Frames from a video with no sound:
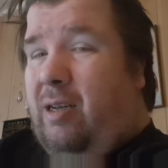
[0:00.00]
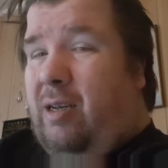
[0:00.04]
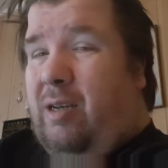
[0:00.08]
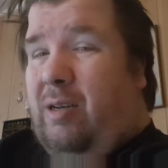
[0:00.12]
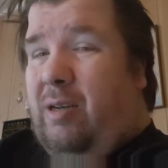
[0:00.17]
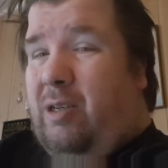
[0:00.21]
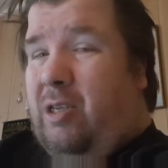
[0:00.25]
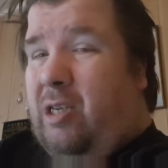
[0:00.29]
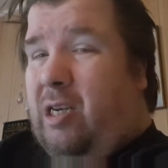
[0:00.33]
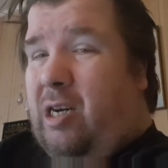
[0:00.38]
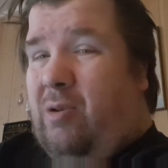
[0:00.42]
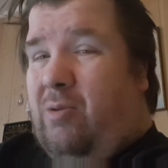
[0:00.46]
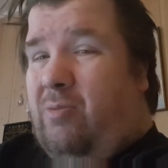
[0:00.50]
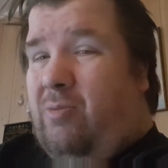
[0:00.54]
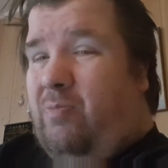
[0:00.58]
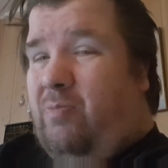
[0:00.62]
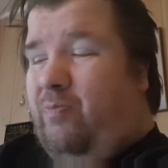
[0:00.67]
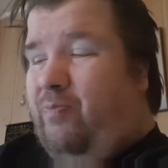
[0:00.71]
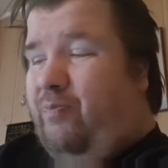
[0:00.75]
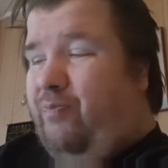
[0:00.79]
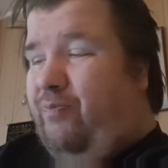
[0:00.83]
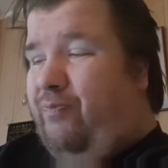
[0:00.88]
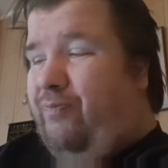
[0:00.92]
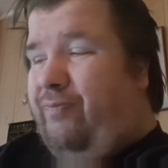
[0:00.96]
So,
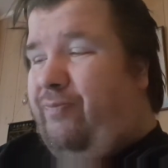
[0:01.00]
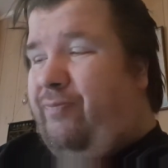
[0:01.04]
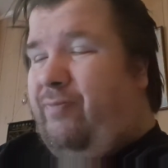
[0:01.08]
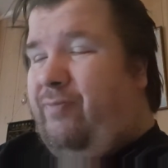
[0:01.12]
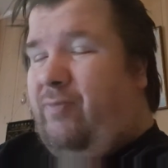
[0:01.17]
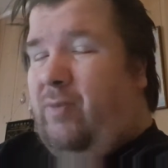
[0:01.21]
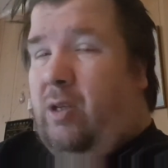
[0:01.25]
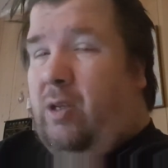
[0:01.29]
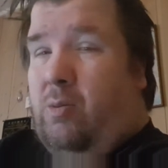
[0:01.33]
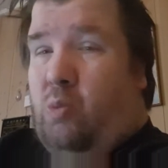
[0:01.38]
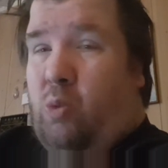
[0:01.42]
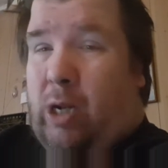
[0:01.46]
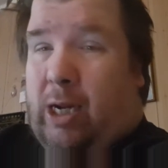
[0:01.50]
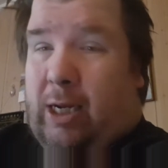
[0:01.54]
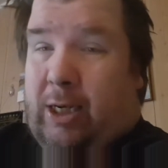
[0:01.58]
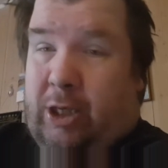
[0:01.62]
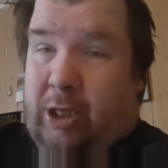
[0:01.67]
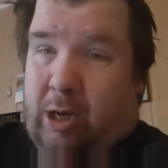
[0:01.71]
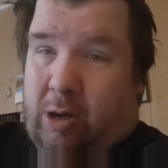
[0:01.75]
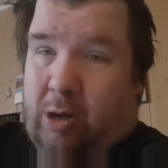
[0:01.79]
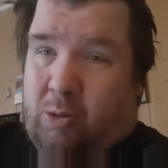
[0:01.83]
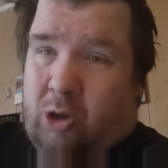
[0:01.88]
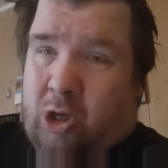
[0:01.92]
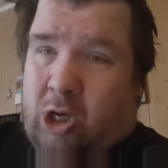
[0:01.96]
well,
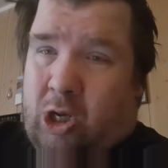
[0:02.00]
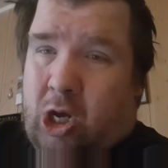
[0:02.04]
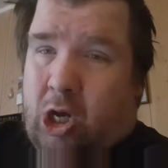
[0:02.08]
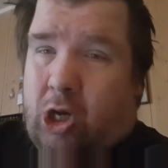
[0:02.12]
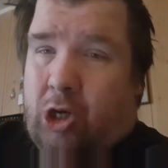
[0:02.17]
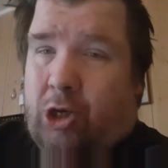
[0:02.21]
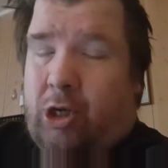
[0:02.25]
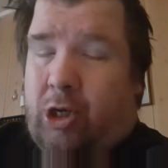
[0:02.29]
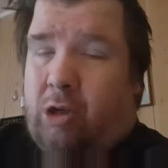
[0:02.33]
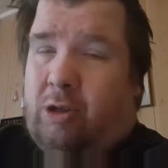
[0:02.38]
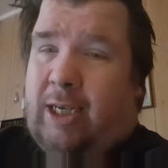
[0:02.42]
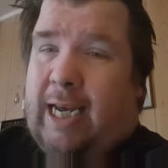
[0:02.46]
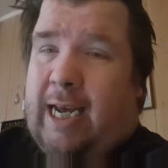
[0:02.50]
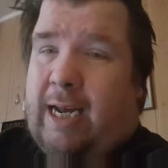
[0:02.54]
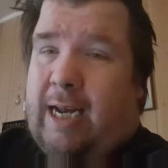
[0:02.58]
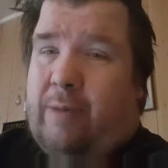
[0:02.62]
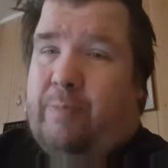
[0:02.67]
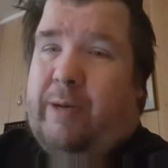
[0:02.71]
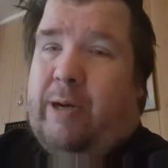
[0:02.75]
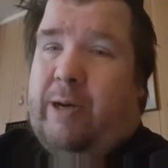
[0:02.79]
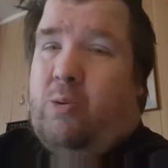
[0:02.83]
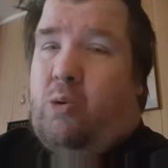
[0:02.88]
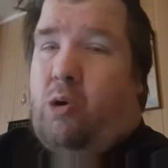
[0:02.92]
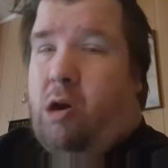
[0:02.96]
don't get
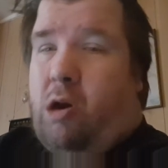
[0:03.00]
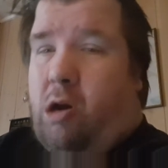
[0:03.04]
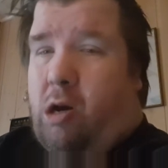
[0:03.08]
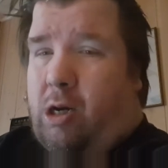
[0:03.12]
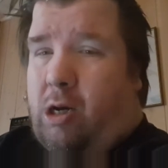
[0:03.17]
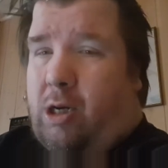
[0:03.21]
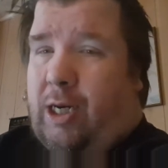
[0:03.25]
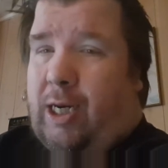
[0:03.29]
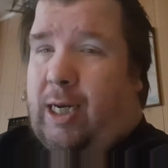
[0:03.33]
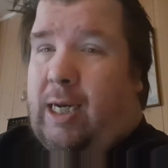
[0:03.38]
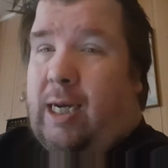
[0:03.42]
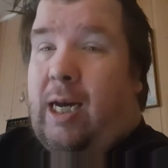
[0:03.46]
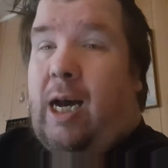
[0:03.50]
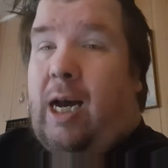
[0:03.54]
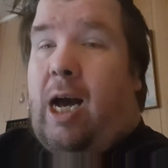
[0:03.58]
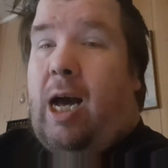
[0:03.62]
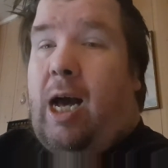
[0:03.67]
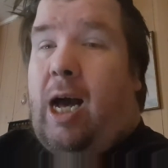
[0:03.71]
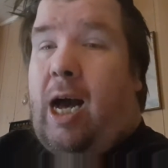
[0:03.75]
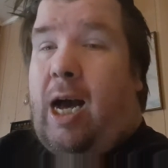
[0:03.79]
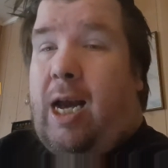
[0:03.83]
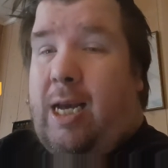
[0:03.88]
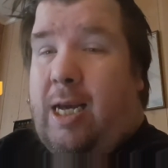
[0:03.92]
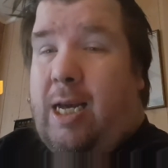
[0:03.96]
me wrong.
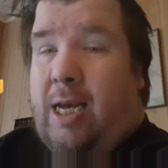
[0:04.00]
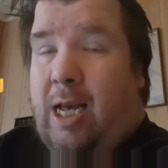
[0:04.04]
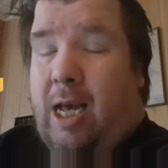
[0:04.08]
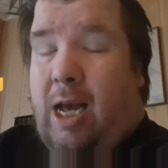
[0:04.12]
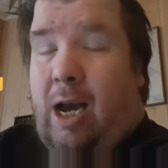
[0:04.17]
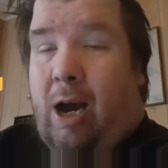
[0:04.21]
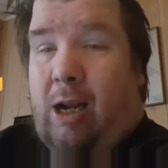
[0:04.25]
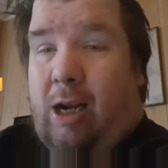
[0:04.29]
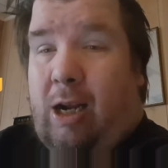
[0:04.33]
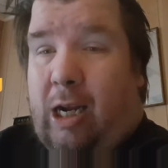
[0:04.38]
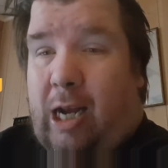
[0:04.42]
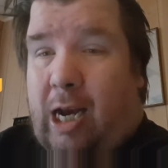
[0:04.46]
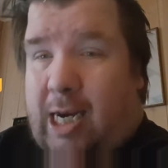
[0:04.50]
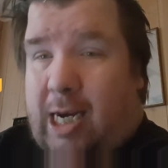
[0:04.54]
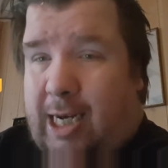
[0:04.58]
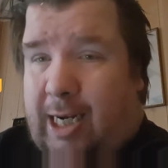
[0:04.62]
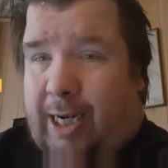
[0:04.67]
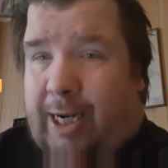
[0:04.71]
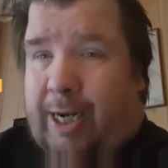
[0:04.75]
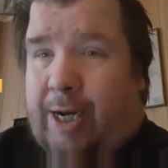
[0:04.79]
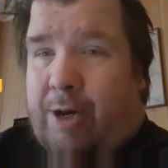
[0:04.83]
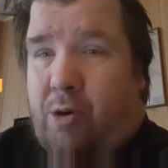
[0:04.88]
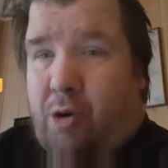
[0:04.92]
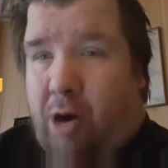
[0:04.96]
I
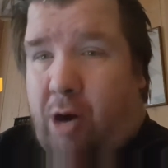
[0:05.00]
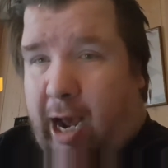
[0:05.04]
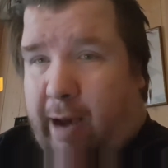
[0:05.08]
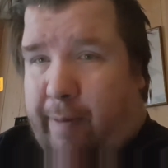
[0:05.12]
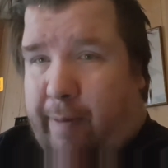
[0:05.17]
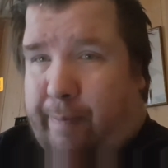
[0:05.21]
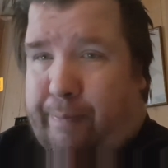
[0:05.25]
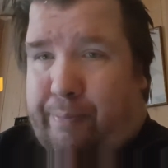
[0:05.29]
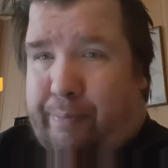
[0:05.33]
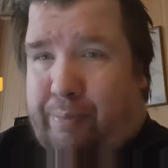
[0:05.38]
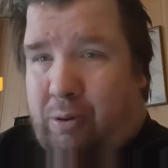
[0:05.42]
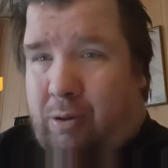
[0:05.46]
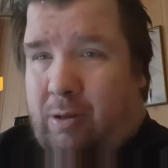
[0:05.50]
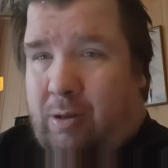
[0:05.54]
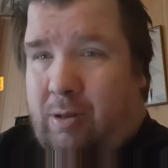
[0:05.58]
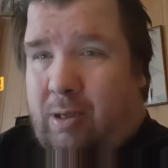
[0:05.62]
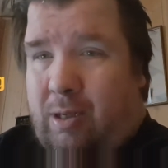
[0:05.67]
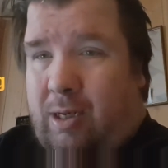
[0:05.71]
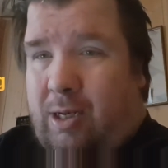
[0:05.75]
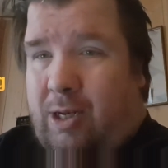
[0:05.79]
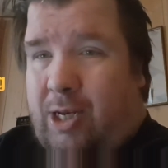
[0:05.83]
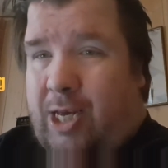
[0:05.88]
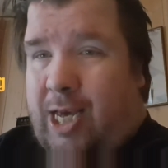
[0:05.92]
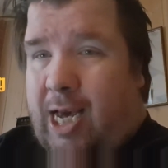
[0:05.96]
like rap.
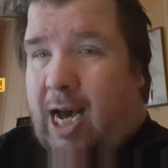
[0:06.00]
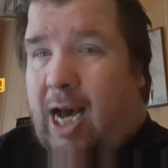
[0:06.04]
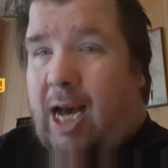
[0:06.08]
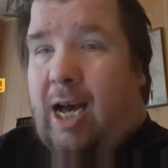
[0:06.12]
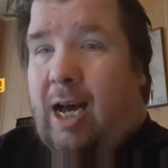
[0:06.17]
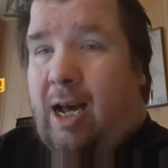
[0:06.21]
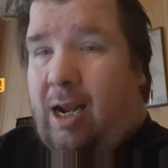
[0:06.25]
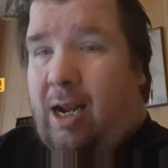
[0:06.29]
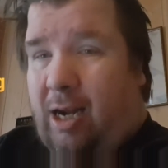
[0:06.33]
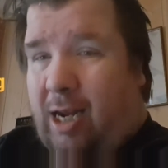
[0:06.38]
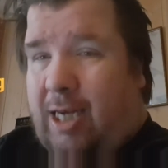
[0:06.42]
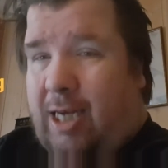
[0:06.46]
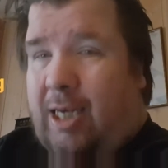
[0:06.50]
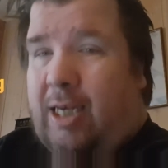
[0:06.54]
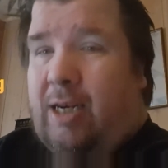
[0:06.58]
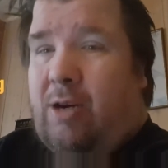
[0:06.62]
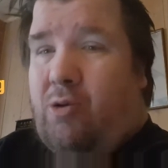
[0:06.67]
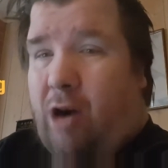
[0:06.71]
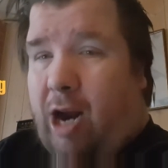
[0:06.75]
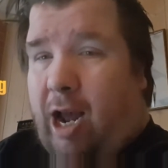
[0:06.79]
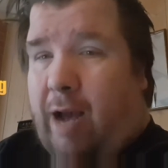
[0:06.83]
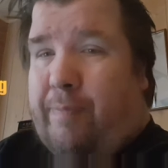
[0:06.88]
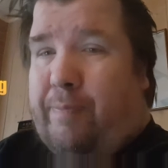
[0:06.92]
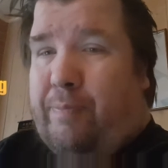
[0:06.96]
Yeah, I like
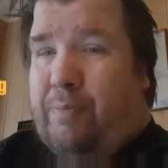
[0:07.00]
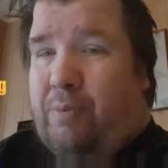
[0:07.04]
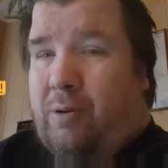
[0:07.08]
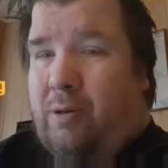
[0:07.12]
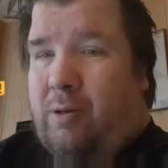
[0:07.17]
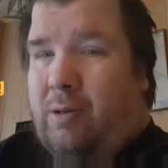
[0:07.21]
rap.